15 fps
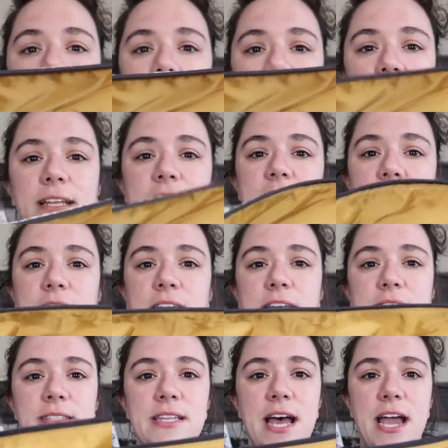pockets on the
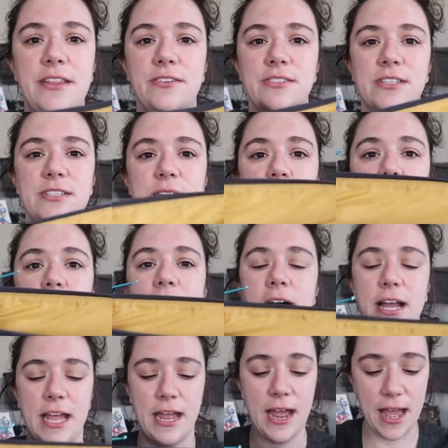inside. There's a zipper
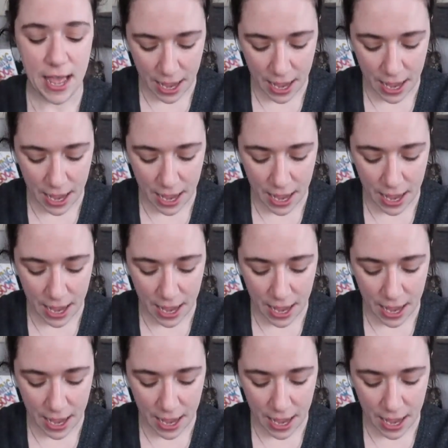pocket.